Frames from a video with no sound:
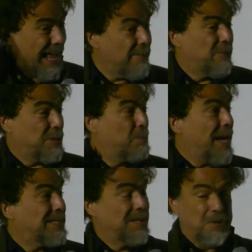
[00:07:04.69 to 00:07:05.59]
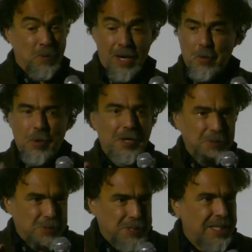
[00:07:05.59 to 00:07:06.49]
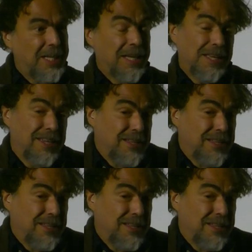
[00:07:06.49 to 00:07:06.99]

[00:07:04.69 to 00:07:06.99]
Life is passing while we are just sitting